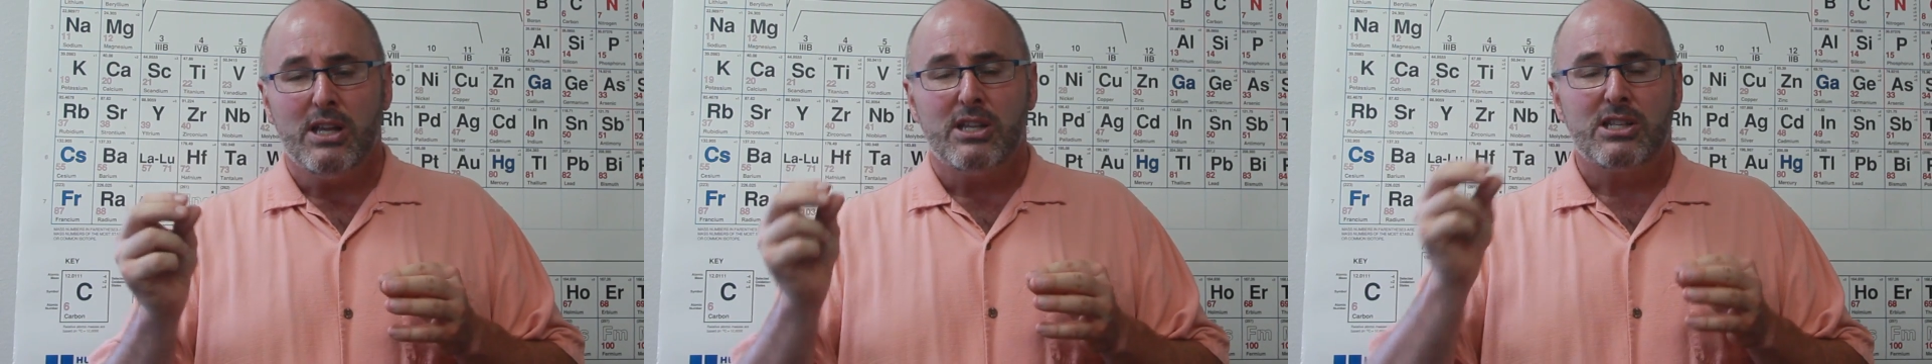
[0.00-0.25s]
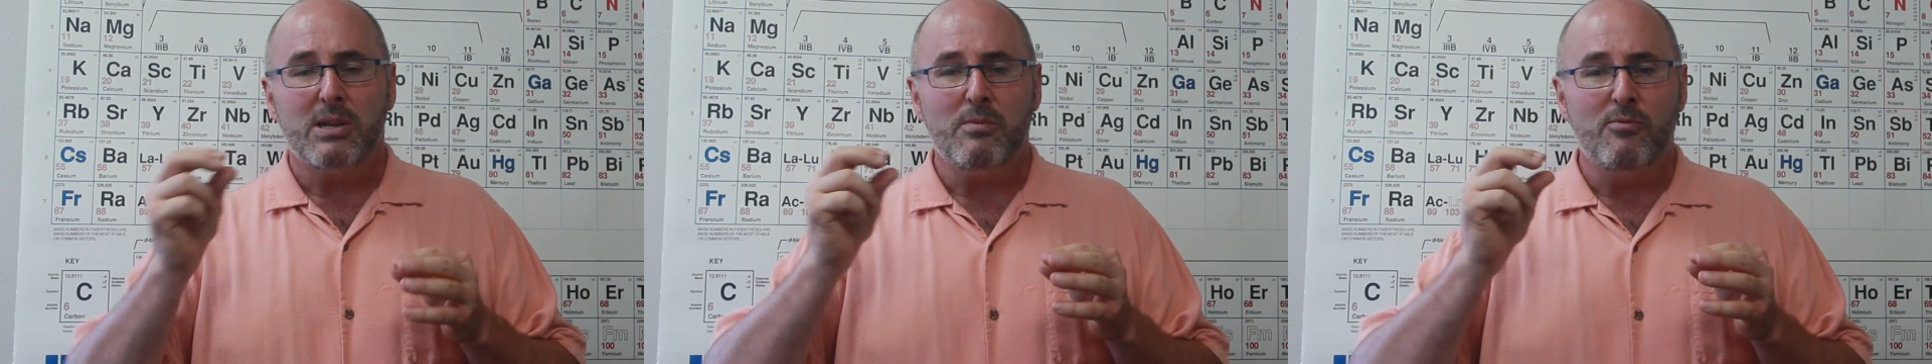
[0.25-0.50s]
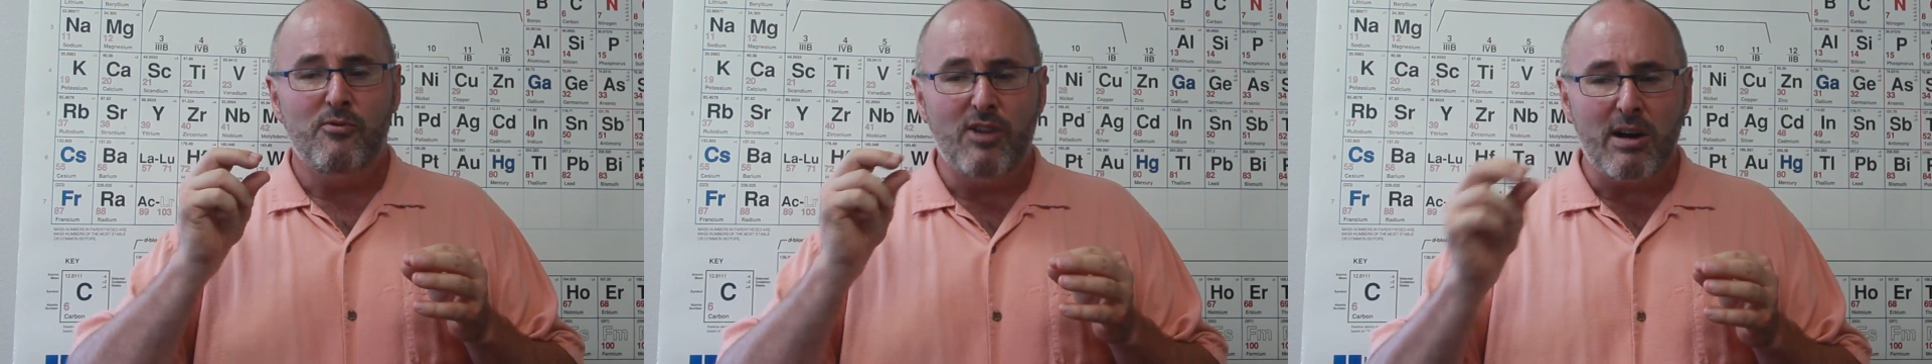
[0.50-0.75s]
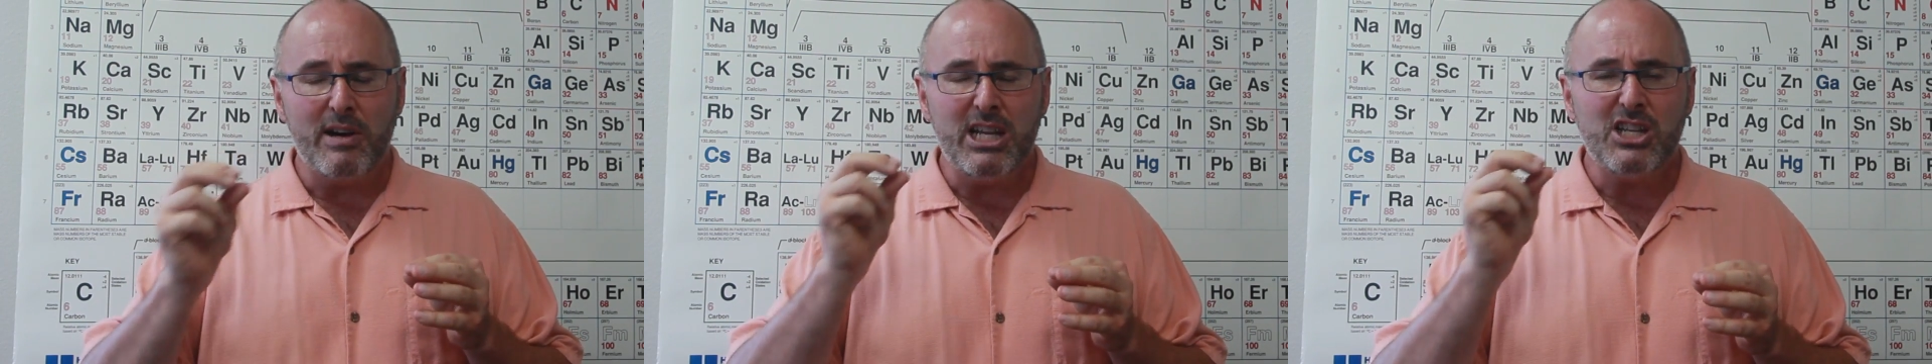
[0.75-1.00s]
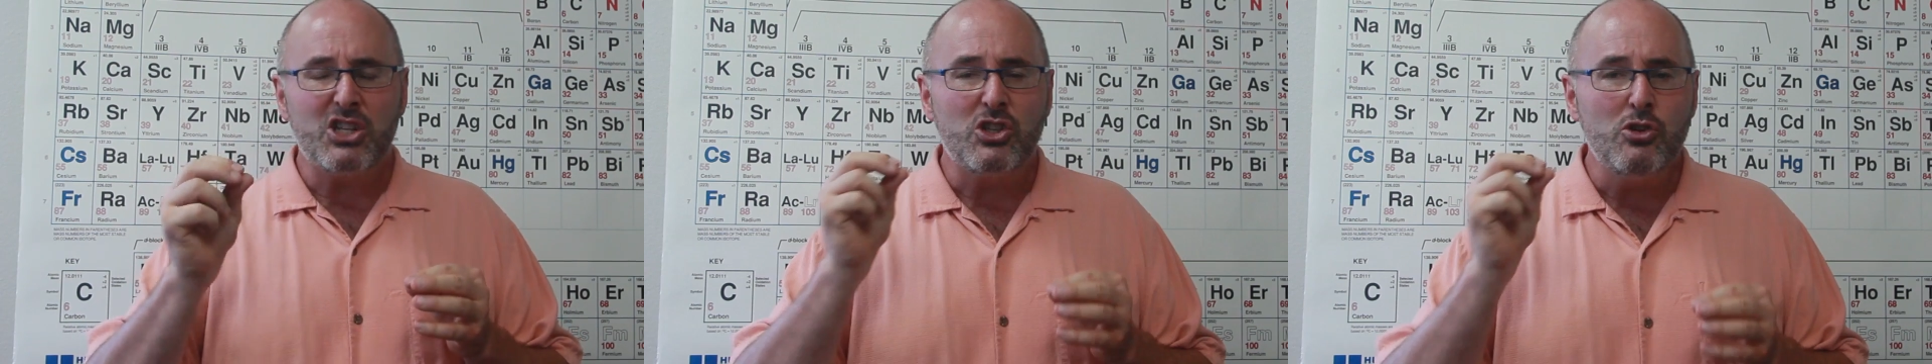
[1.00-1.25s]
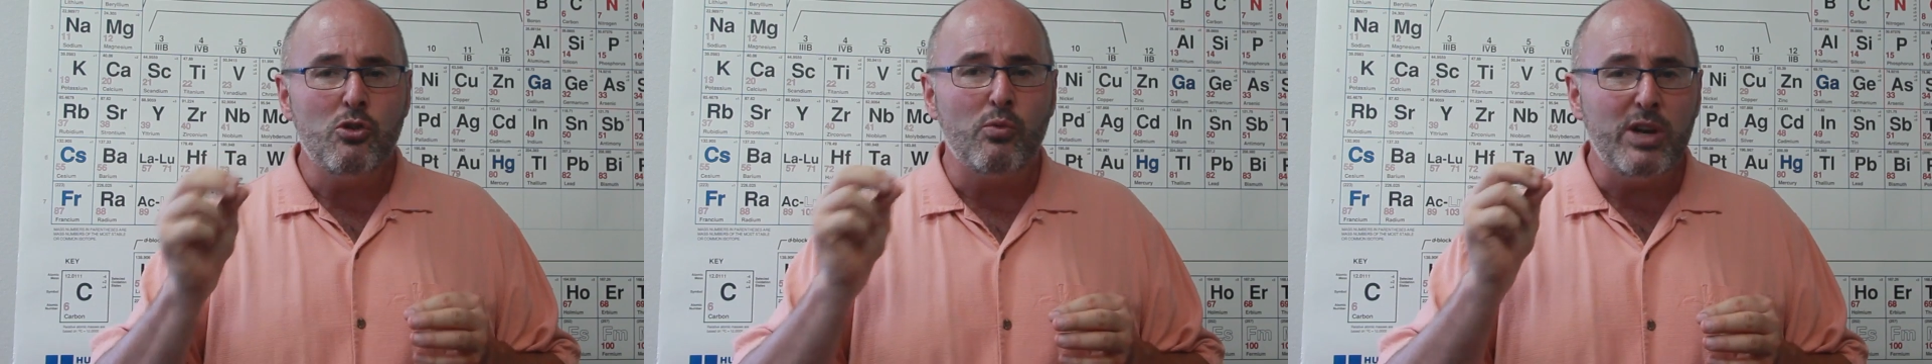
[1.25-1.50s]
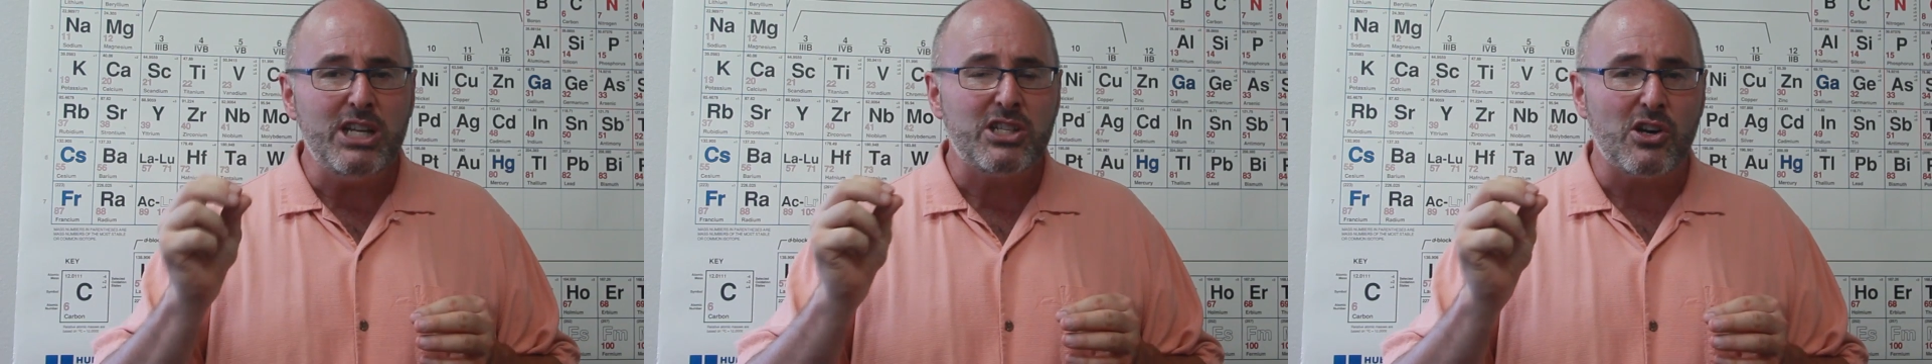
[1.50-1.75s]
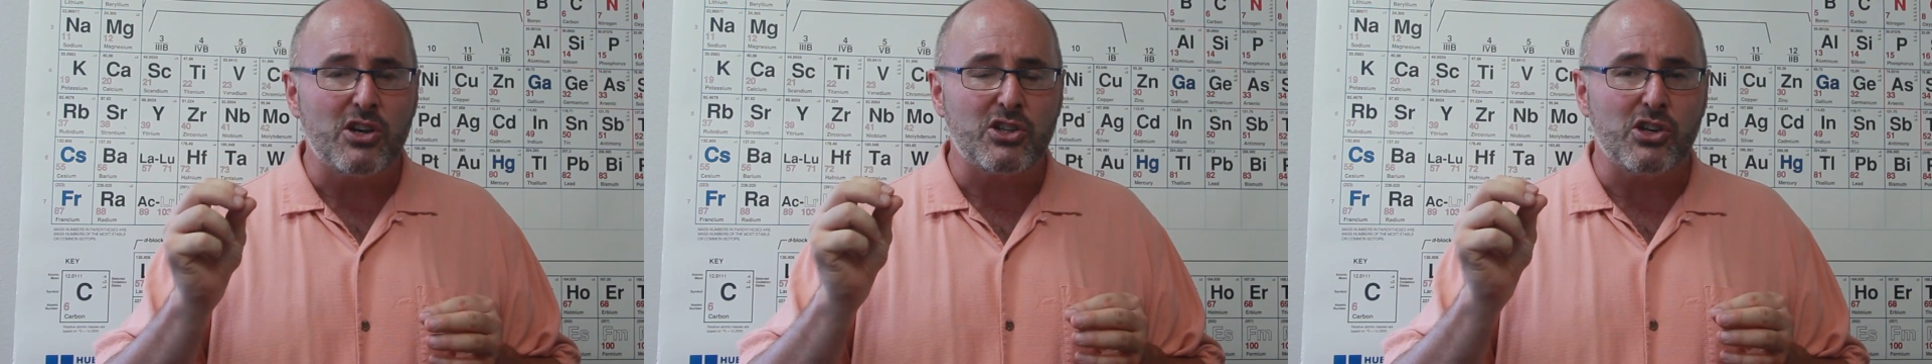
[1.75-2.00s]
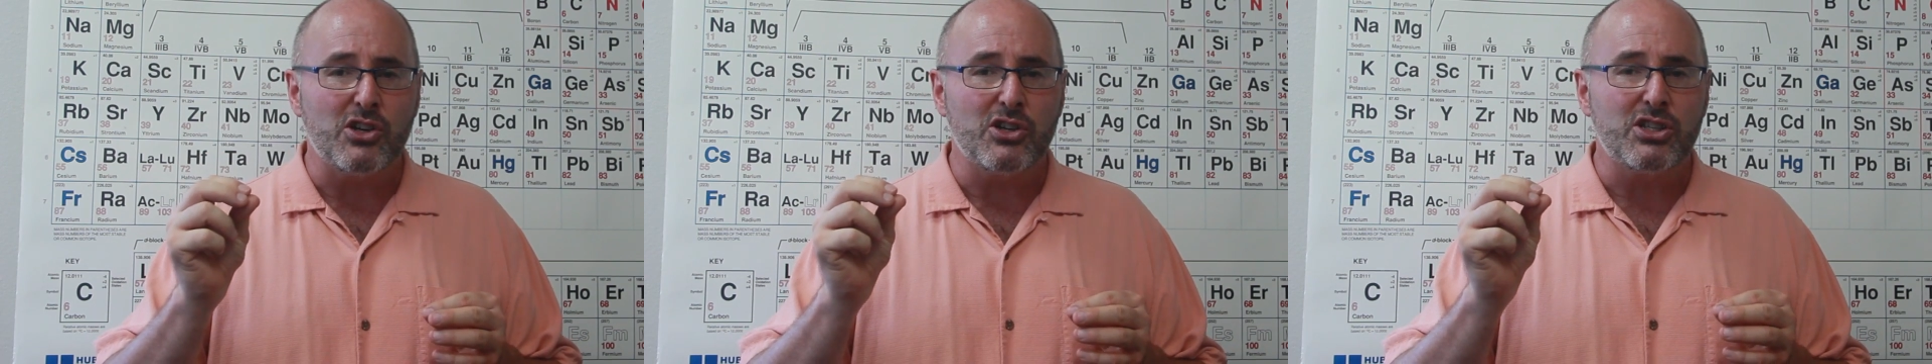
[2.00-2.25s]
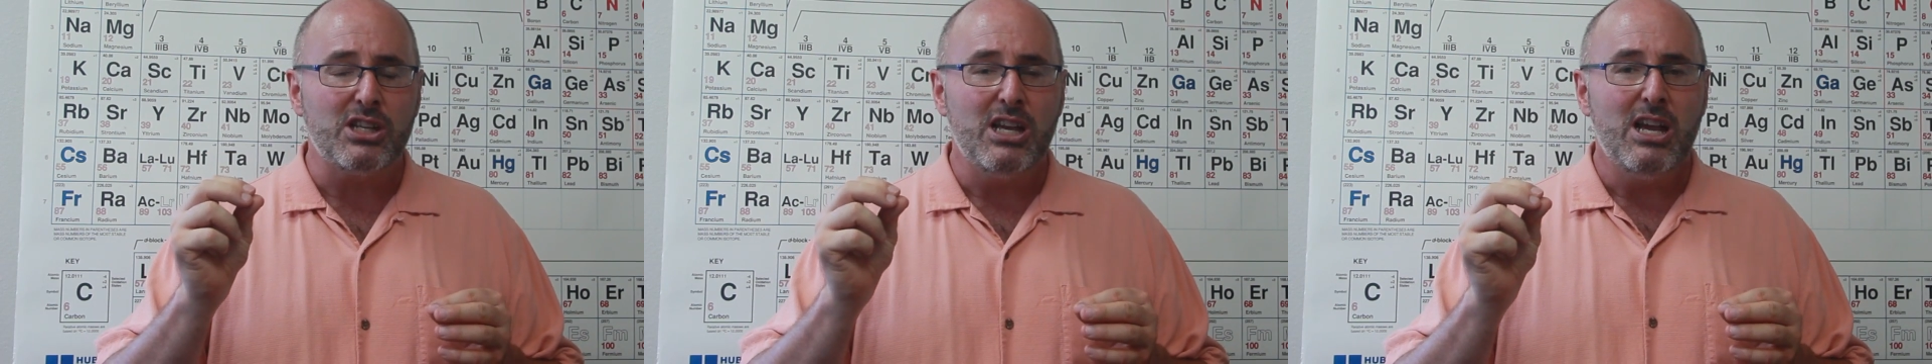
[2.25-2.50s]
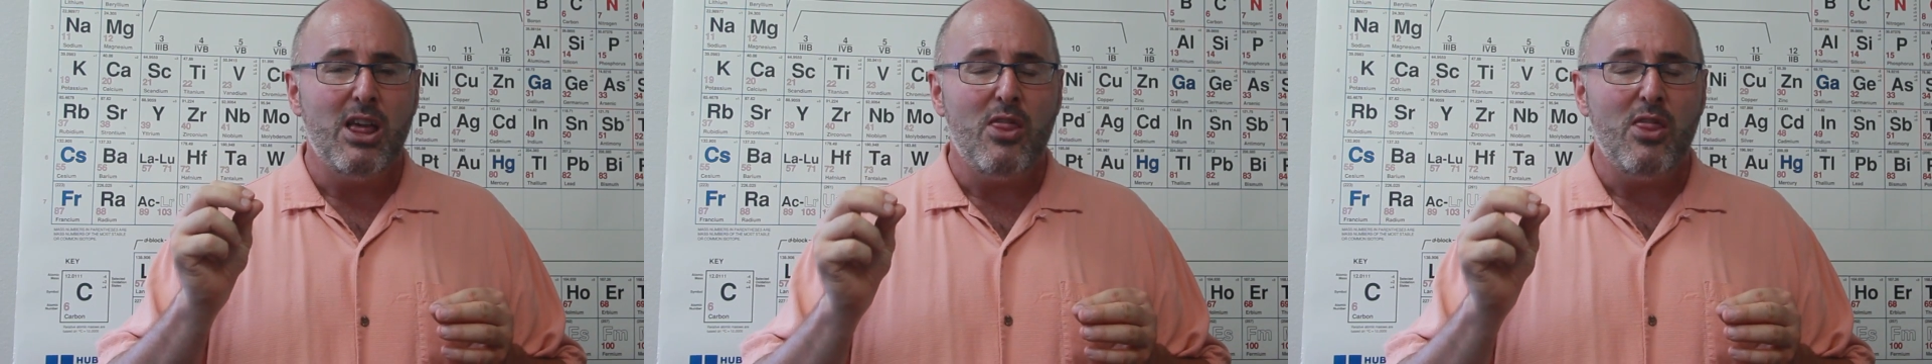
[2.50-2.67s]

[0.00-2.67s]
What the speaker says: some very astute researchers,